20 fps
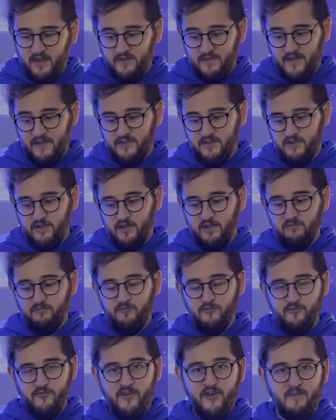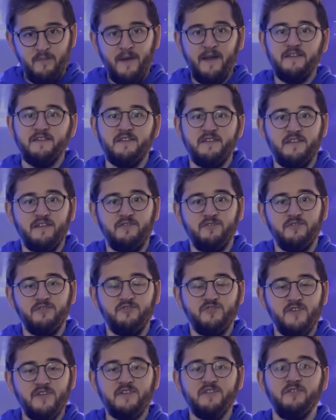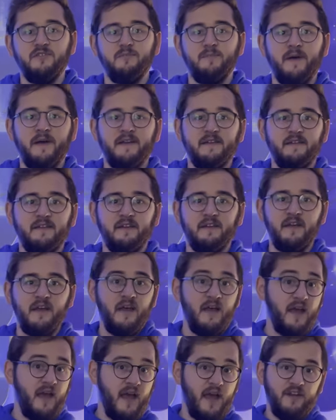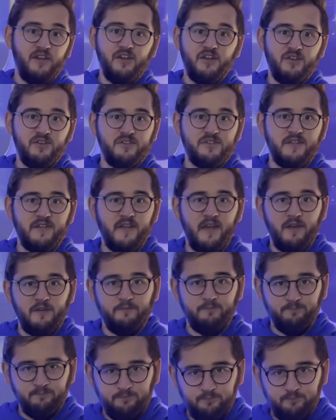then you can revert back to the traditional binding and you're good to go.